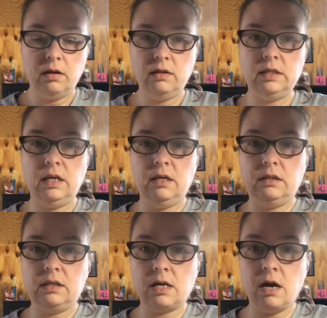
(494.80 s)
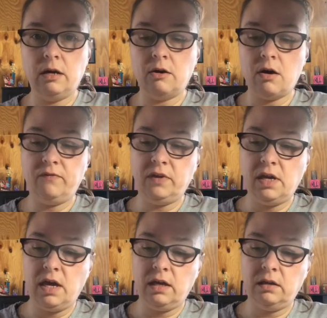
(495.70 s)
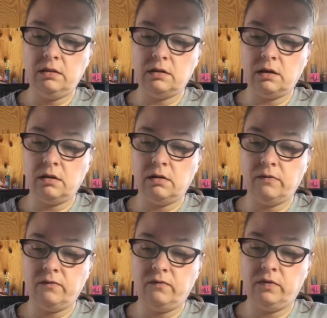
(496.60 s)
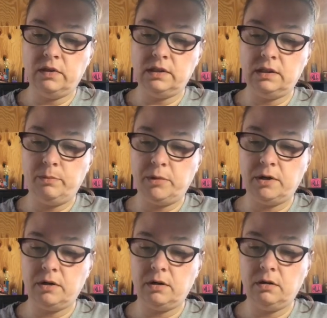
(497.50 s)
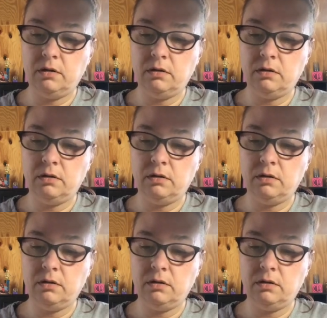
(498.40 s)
And see, it's cutting off the end of the zipper.